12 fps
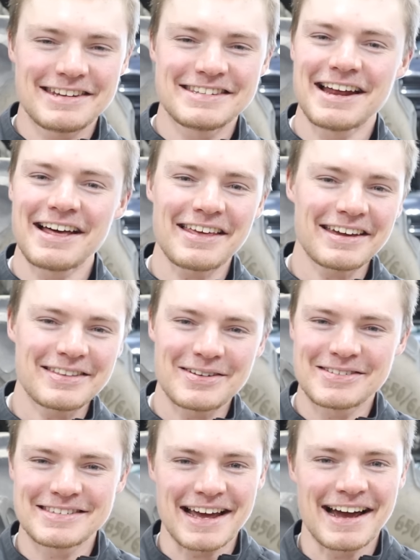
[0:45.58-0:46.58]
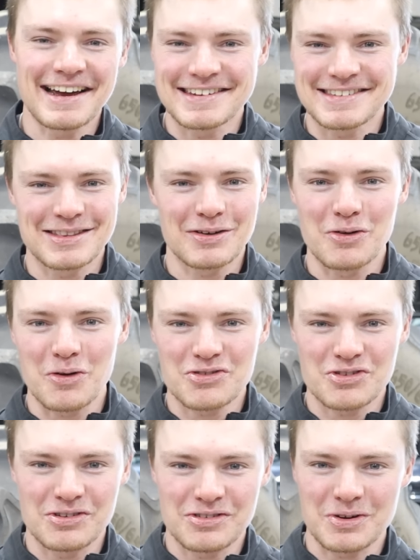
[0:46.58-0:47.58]
It's not like there's signs in the
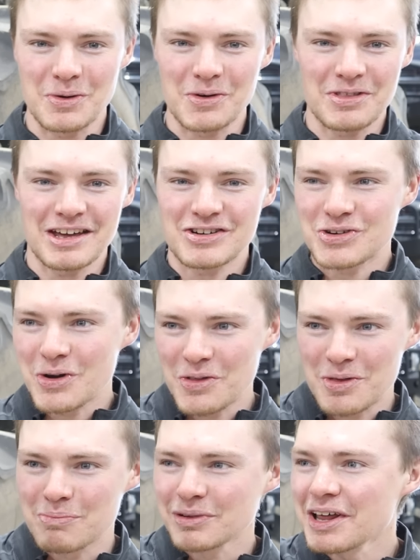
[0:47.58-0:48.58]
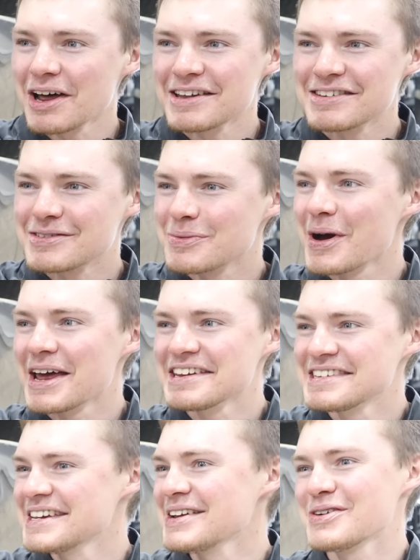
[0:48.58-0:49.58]
grocery store that show the blood, sweat,
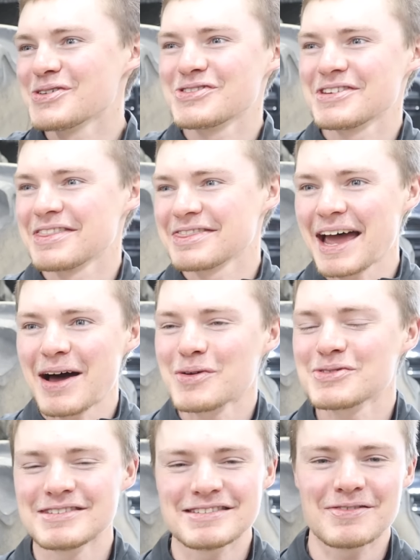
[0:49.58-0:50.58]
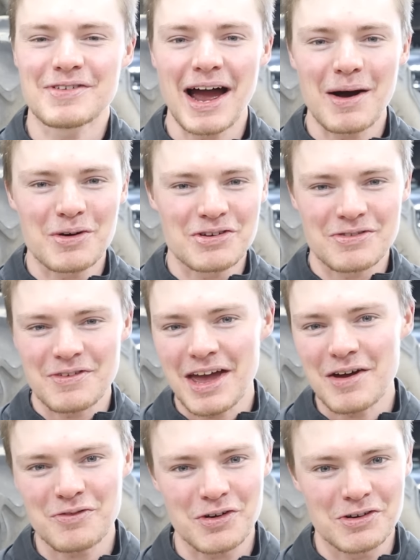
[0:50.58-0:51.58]
tears, and thousands of hours of
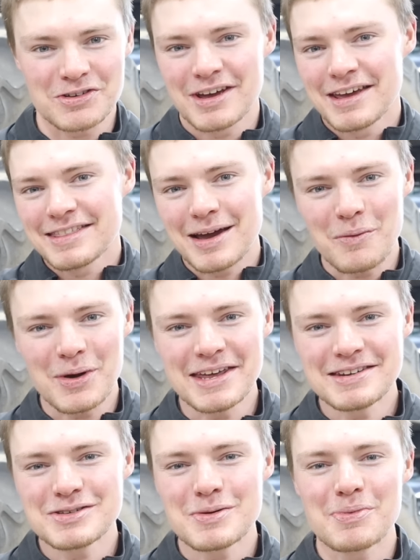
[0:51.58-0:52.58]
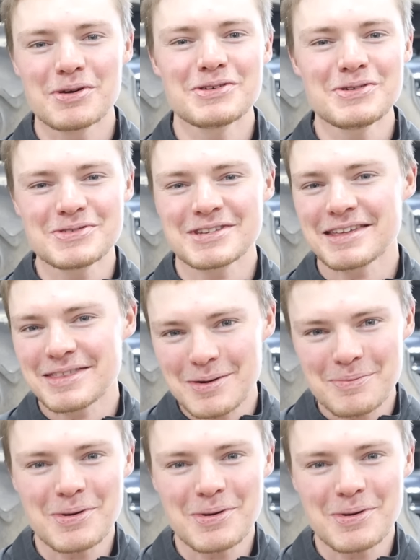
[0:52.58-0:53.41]
effort that went into producing their